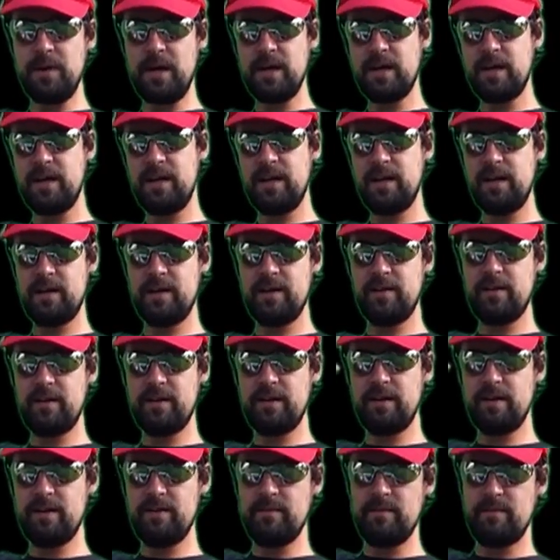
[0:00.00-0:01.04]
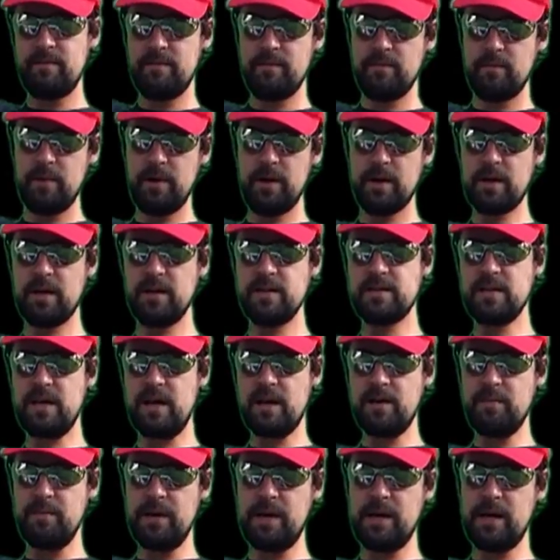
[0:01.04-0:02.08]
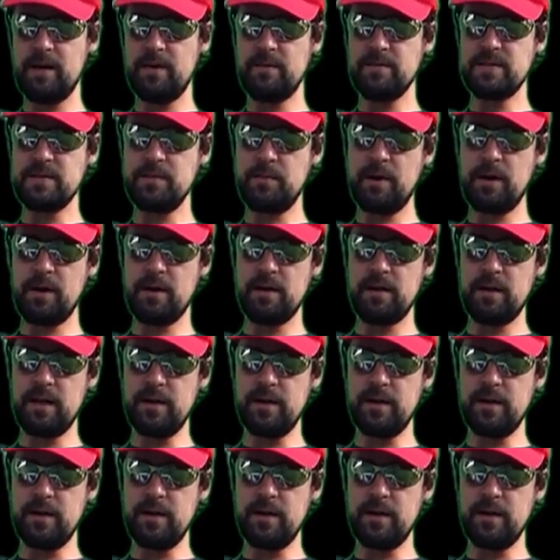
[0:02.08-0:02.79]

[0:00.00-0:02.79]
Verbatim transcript: back here that we are going to talk about some art